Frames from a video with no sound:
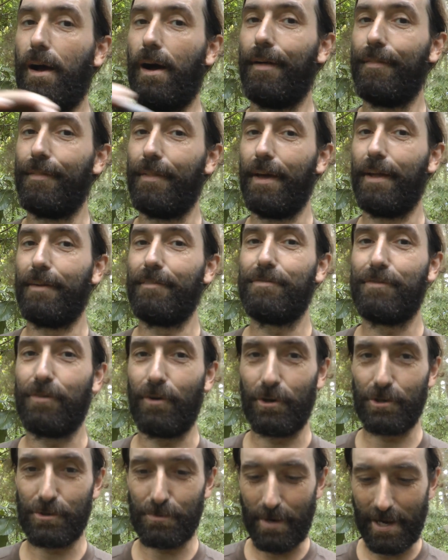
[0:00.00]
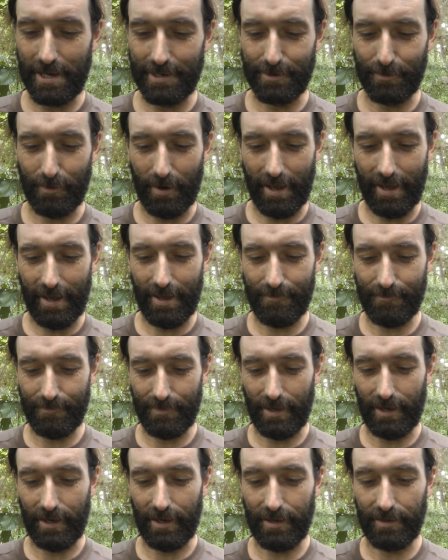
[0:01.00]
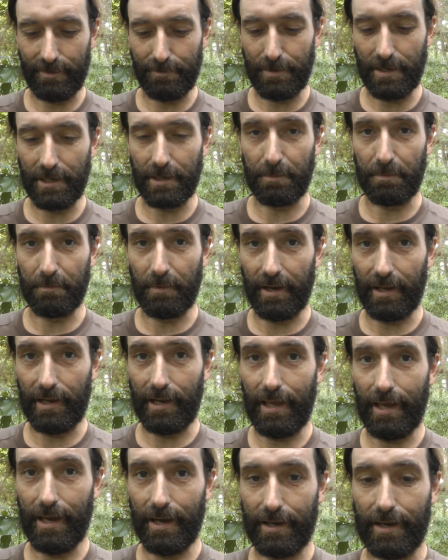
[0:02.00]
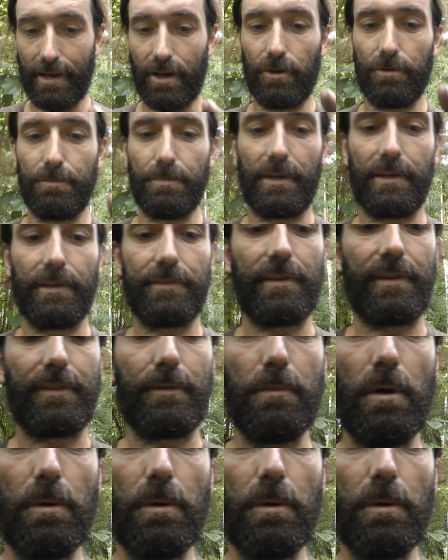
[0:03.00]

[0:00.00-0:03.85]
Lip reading: and then forge weld away and build up my layer count, because at the